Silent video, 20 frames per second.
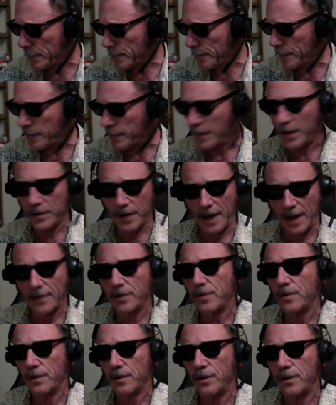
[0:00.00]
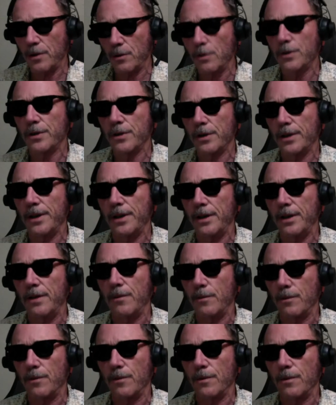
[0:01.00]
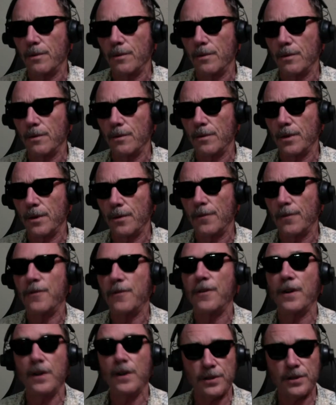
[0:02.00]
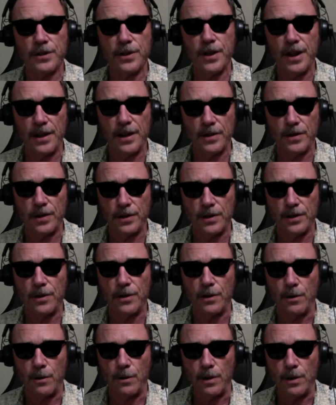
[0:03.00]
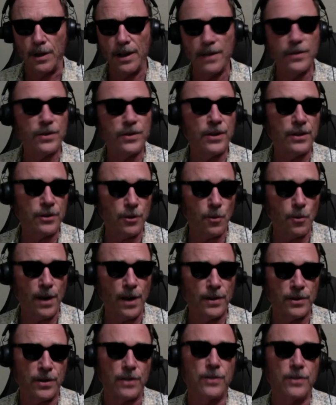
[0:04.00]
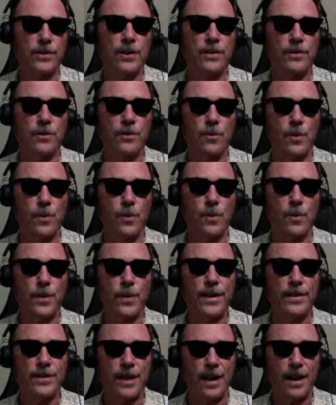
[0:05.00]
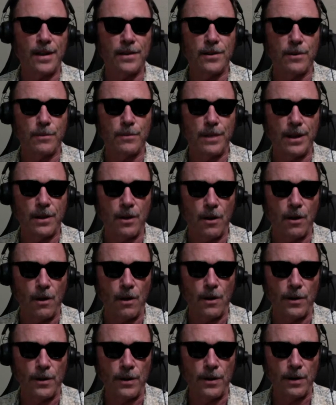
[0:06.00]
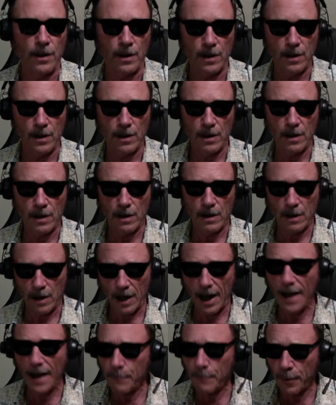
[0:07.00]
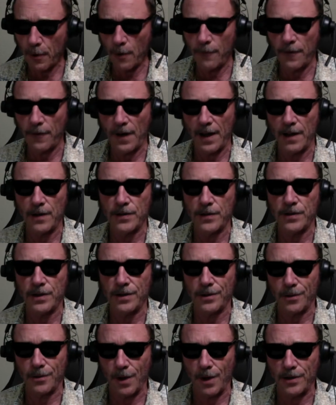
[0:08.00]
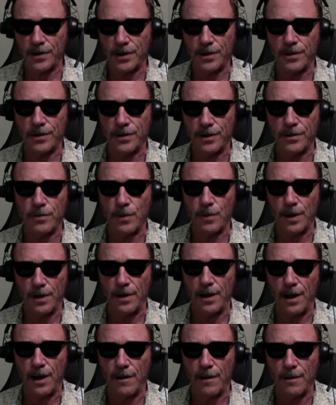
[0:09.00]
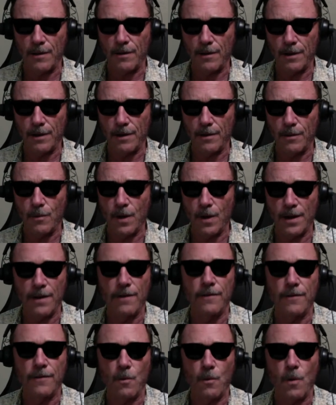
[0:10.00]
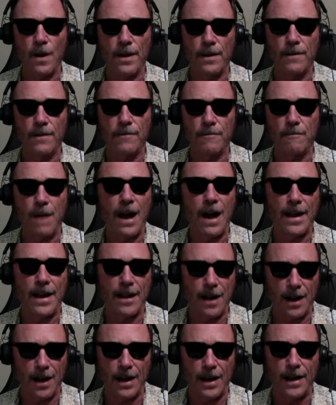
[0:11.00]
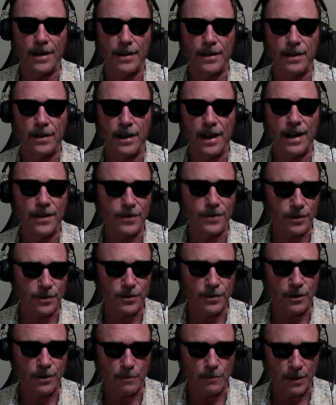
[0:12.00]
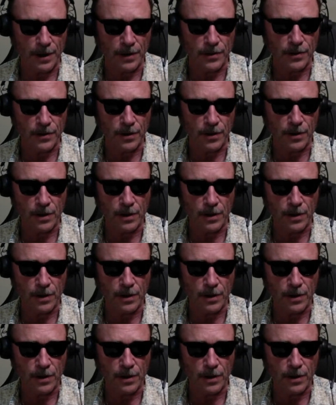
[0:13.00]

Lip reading: Because that's usually the first thing to do in situations into which we tend to be called. High-profile situations is when one of my kind enters the picture.